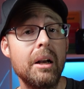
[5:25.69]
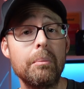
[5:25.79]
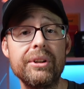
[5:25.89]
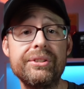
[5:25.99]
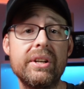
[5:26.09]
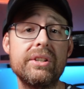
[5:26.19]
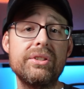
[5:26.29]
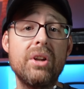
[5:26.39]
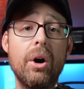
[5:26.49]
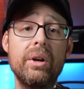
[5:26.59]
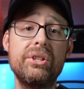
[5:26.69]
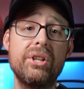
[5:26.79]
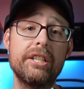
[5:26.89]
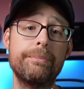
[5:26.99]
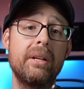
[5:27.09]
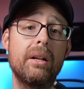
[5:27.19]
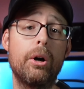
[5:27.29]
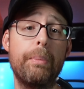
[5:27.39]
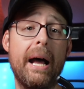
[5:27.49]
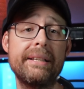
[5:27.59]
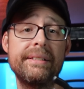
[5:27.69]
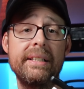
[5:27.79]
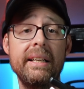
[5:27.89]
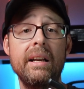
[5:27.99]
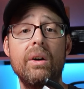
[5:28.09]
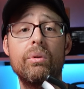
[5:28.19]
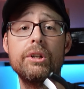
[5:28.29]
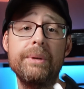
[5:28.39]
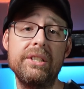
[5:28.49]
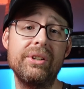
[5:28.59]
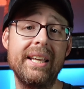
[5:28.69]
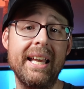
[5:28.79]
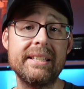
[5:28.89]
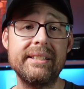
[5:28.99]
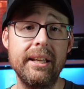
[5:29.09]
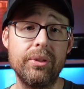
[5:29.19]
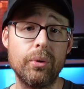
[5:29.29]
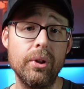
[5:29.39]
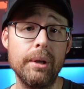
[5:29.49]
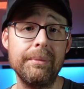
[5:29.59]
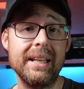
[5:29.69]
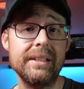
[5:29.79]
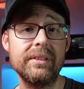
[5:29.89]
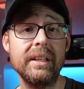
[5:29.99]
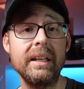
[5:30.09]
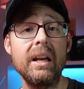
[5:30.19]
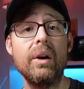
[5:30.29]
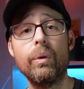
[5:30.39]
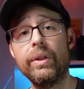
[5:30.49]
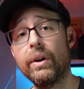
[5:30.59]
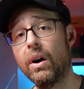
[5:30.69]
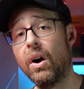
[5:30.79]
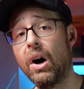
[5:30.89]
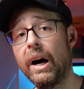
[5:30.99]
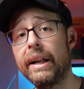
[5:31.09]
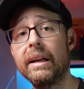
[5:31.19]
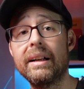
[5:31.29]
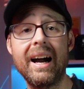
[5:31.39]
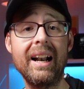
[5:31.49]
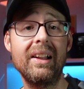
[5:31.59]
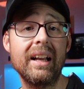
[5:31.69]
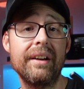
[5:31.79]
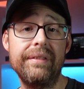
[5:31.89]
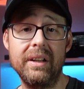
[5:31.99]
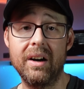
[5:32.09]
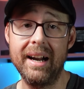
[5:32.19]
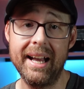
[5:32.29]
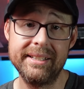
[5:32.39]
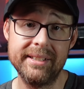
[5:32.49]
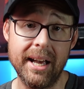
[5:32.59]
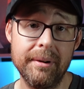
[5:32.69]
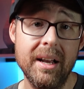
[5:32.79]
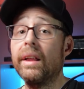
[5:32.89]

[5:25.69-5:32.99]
Plus there's no adjustment opacity, which means you can't see through them easily when they're on, kind of like a VR headset.